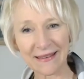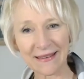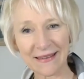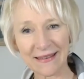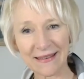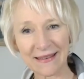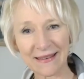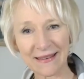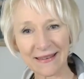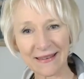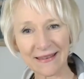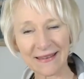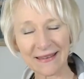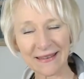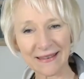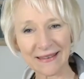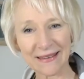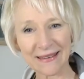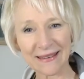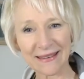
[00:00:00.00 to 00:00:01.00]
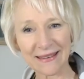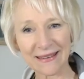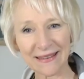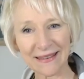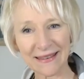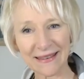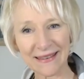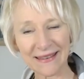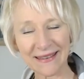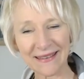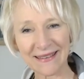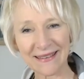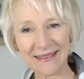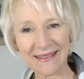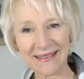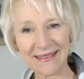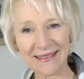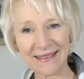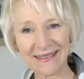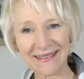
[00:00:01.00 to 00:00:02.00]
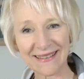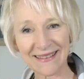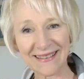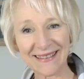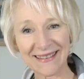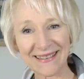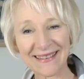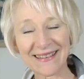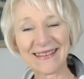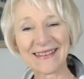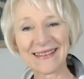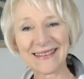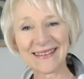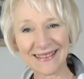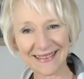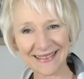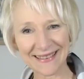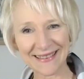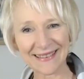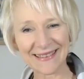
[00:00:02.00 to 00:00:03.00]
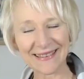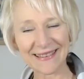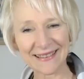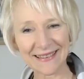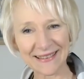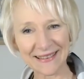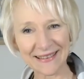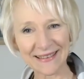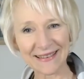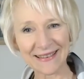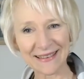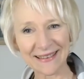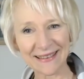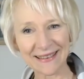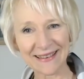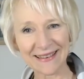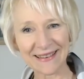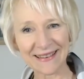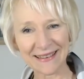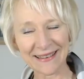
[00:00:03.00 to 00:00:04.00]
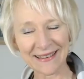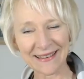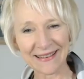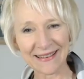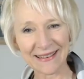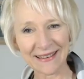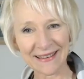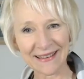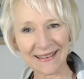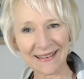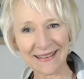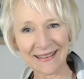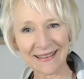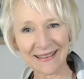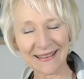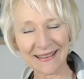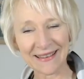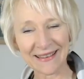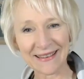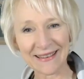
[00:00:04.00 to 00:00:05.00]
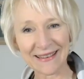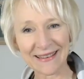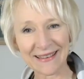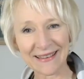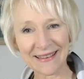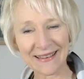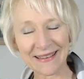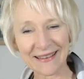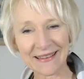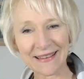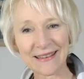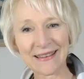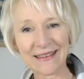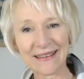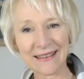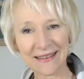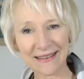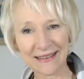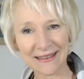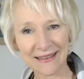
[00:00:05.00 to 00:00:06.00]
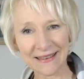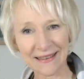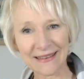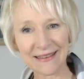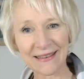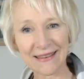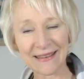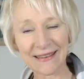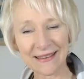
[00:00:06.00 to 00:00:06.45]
(silent)